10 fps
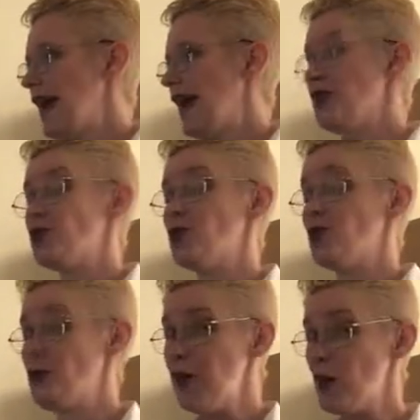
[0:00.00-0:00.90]
and
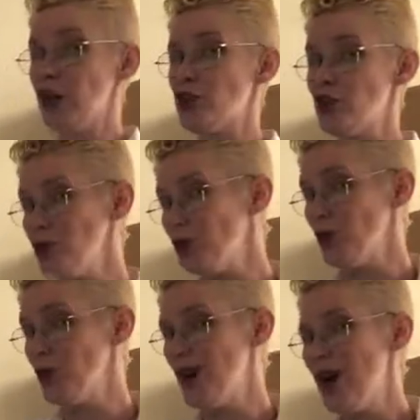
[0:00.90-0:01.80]
superior
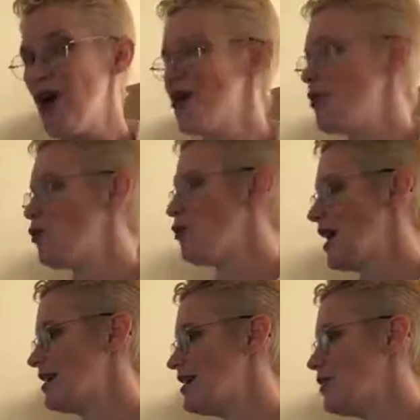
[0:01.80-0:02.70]
to the
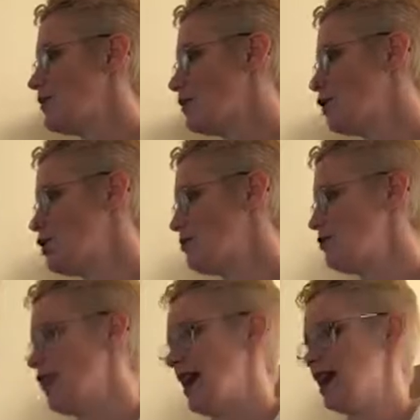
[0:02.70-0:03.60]
rest of the human
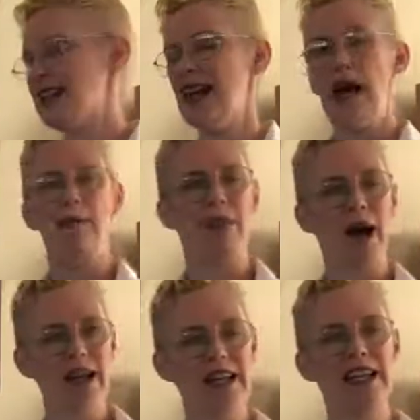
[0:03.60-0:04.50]
race.
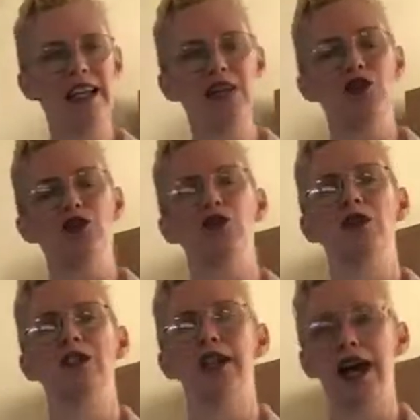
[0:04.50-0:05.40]
But it is to
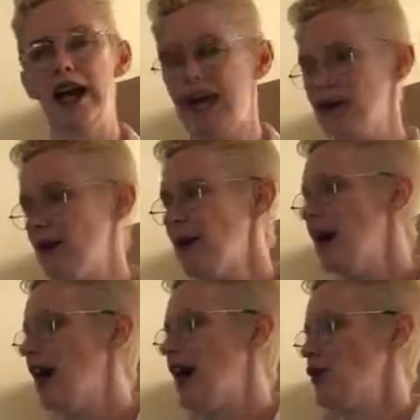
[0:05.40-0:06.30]
claim
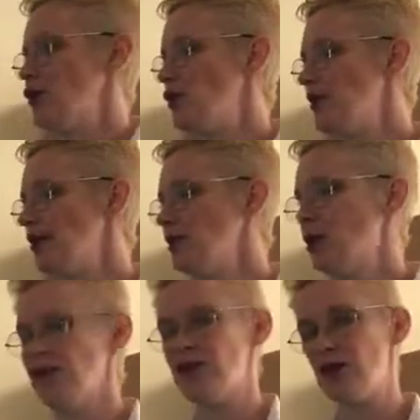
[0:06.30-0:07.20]
a new
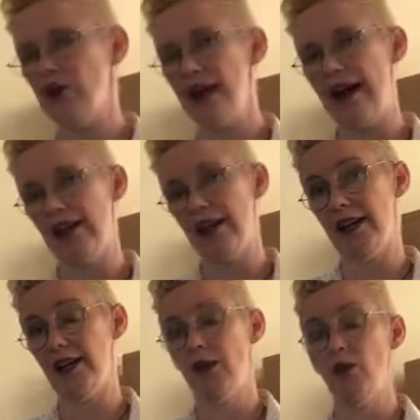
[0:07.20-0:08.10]
level of
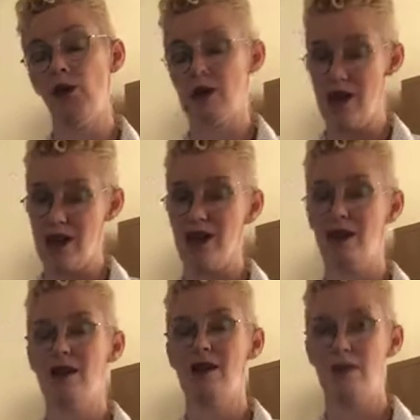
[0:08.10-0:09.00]
solidarity with
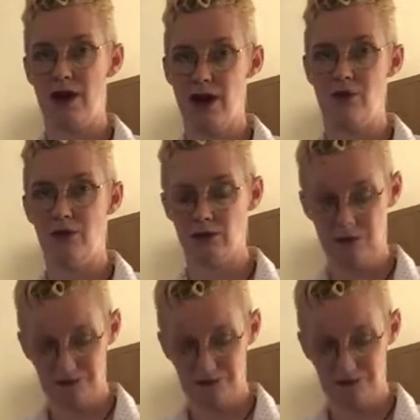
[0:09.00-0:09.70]
other people.